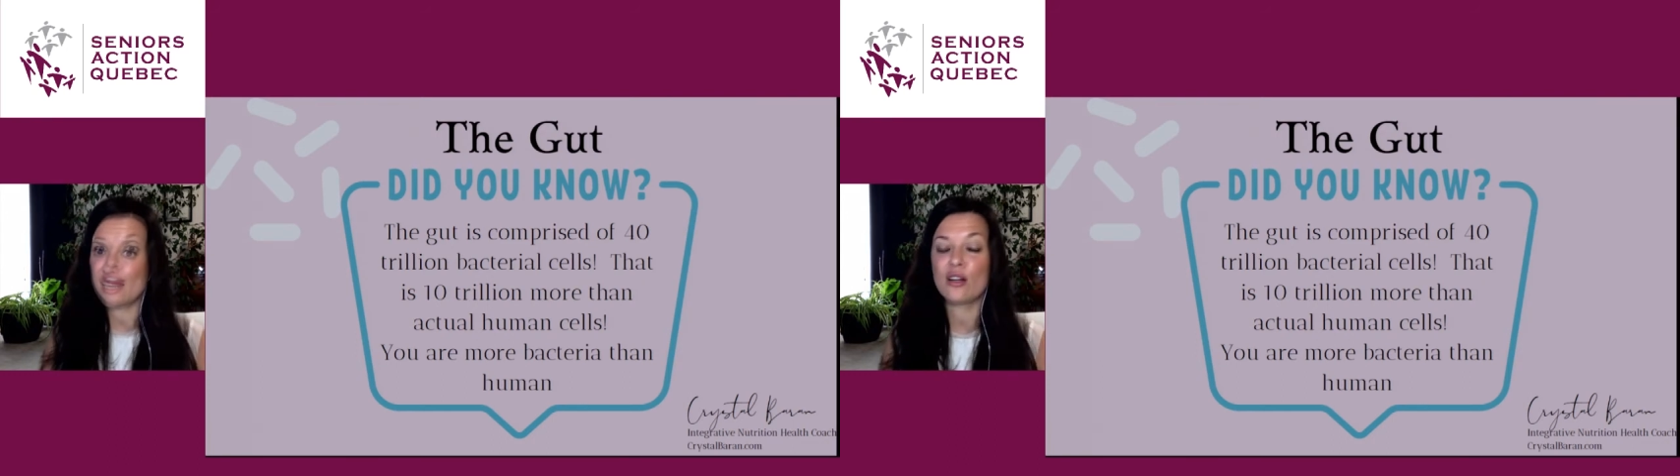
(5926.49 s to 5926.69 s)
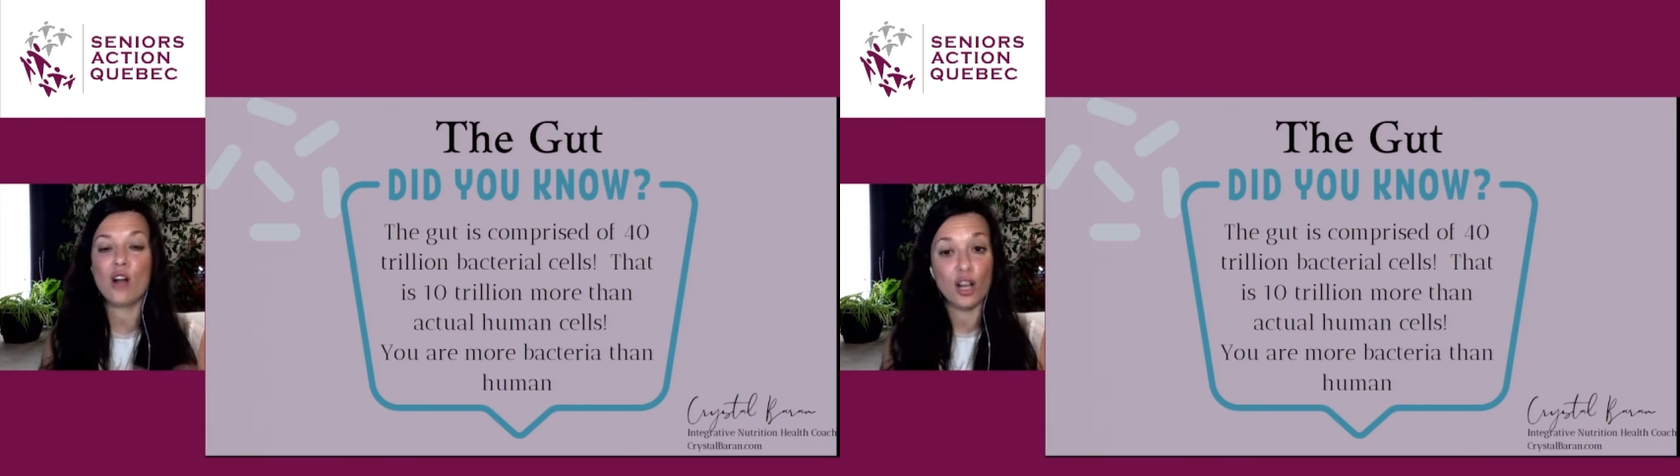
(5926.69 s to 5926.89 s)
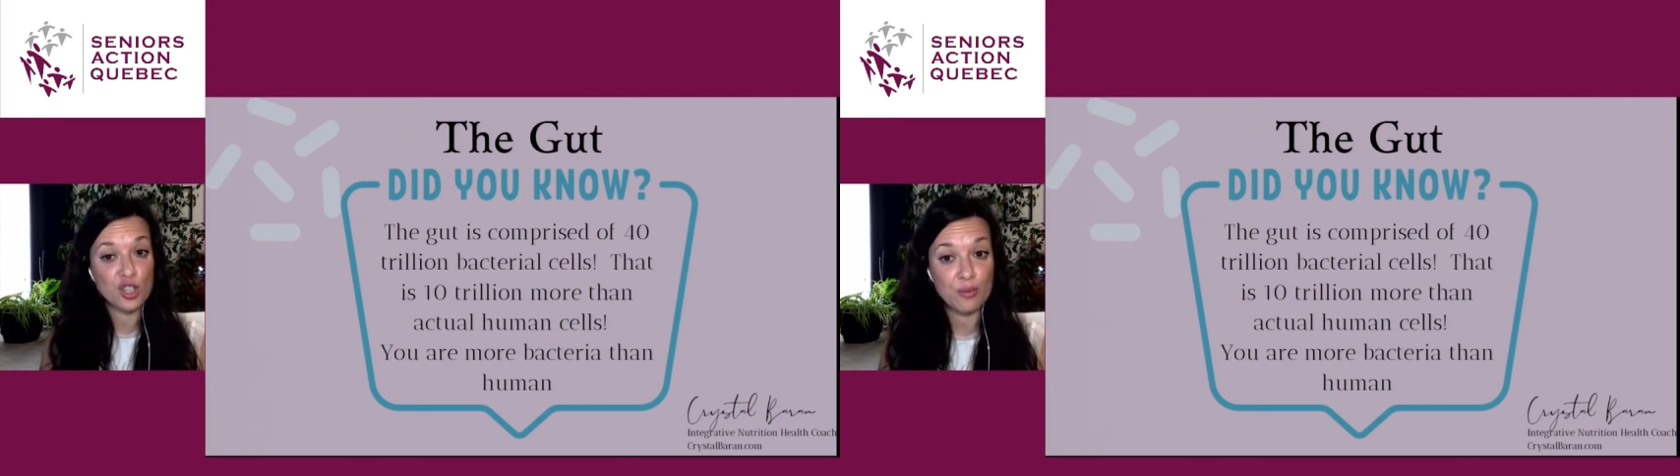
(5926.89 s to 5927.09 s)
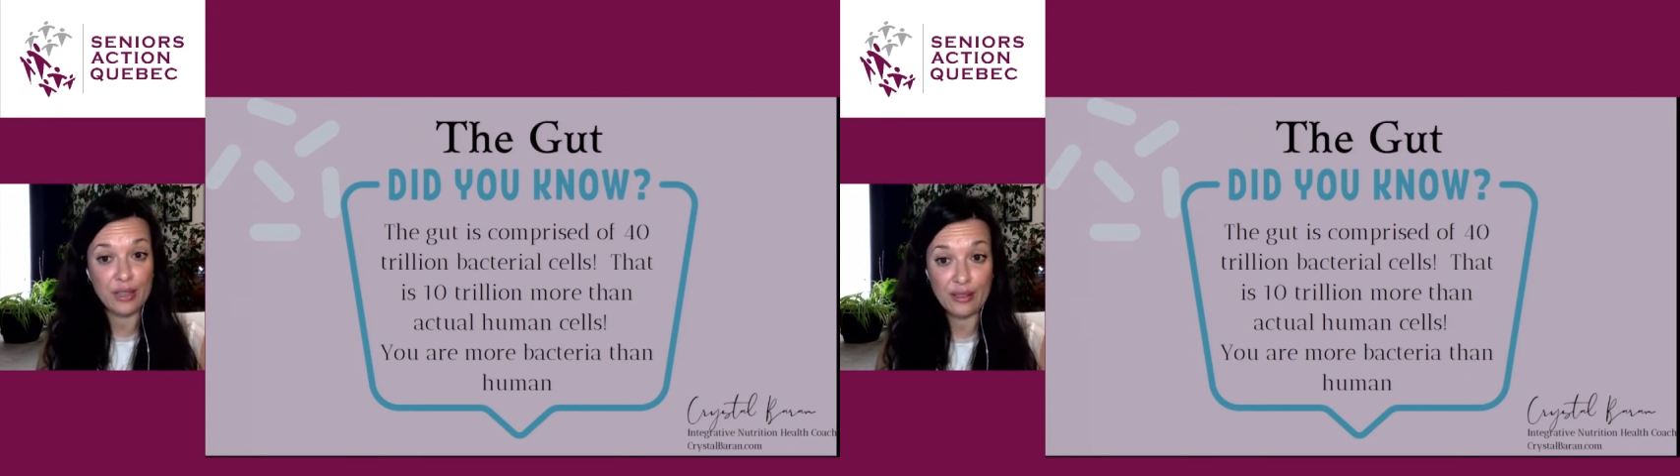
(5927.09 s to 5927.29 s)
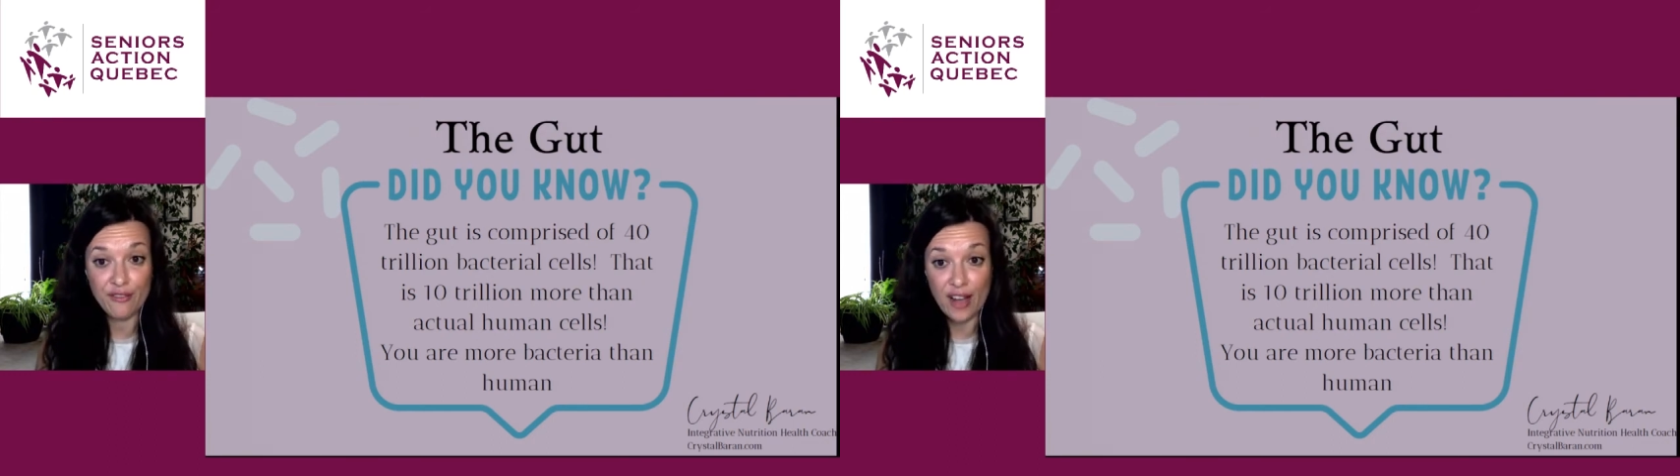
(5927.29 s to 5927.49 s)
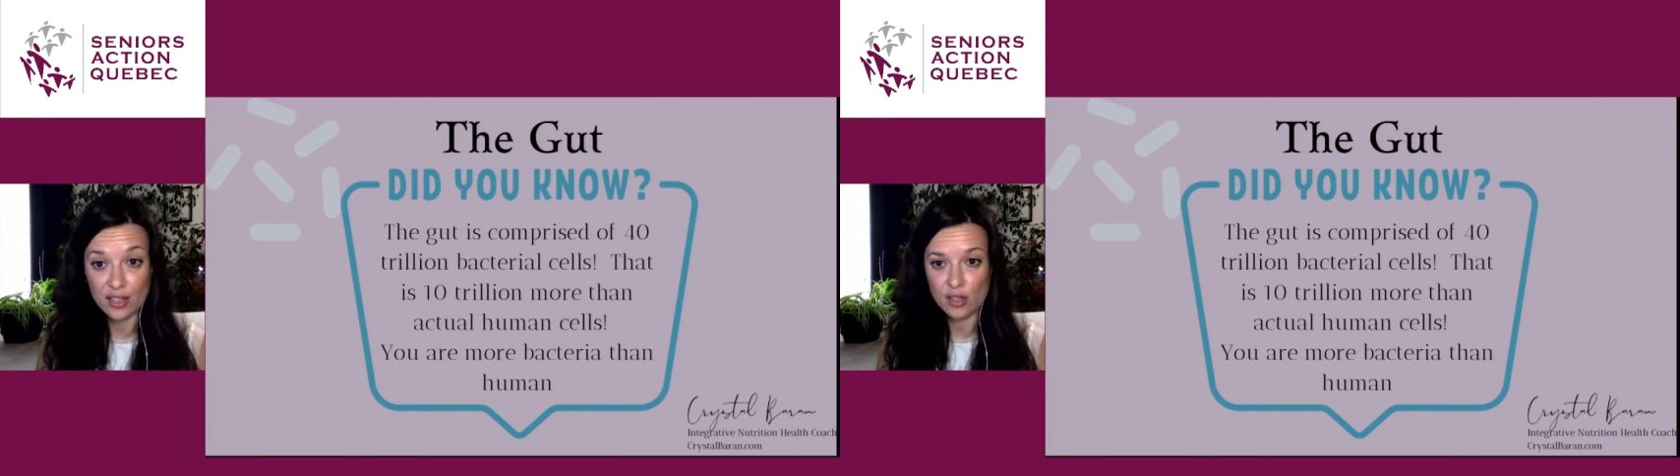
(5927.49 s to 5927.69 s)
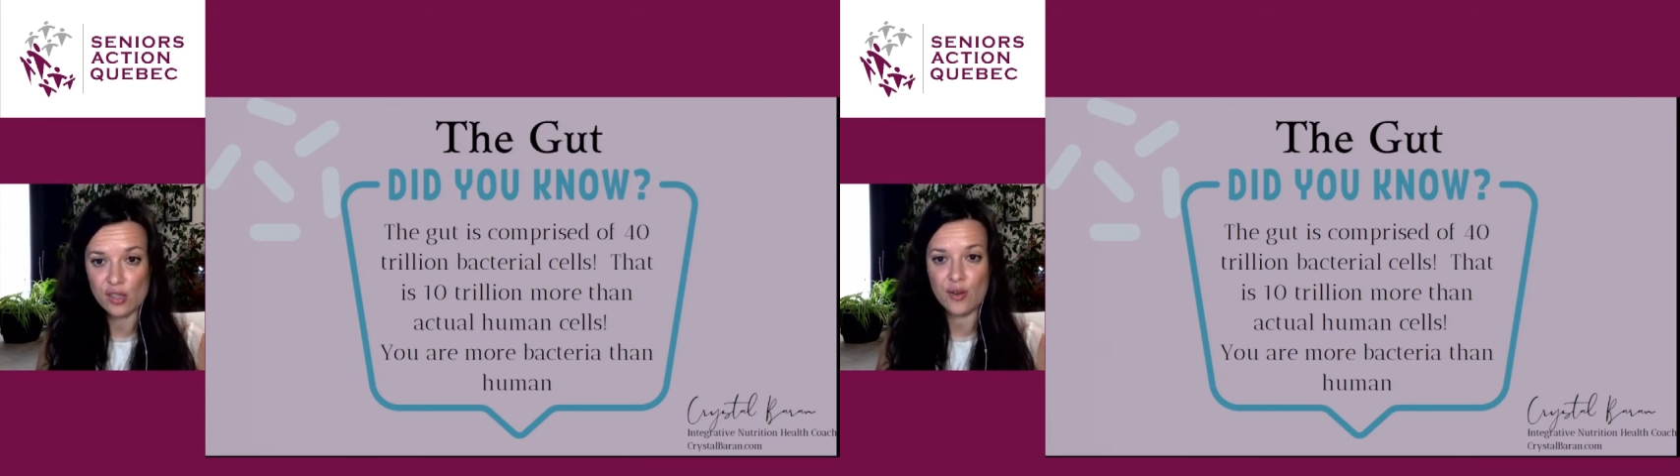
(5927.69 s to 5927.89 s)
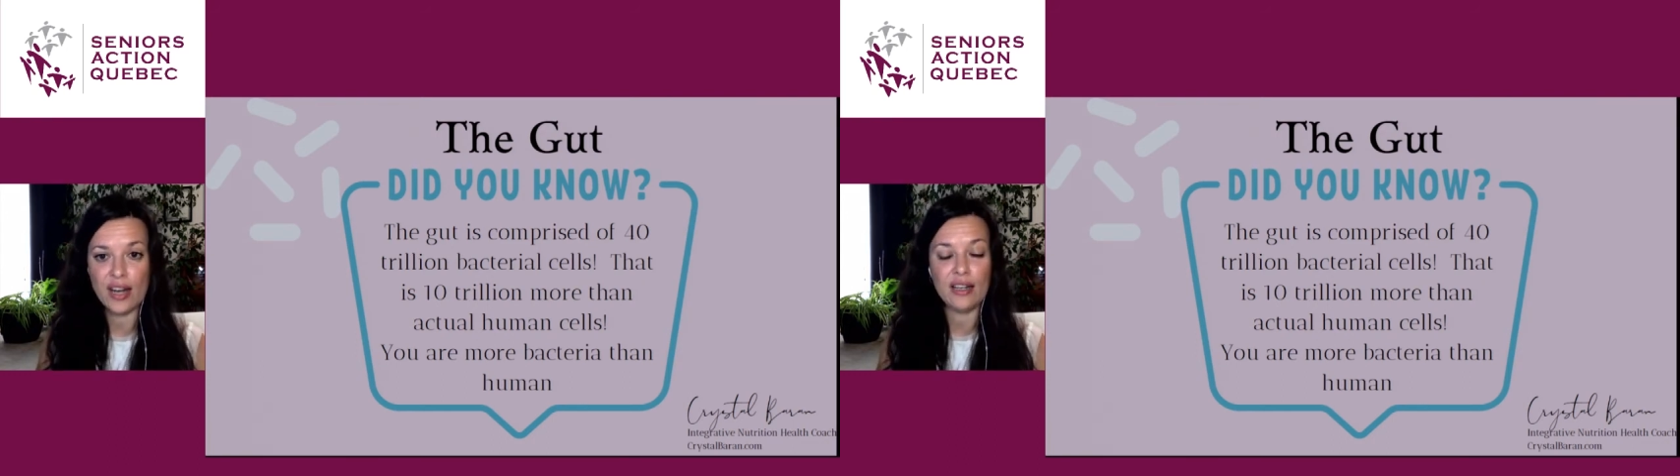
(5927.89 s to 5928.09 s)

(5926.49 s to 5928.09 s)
they're contributing factors, right?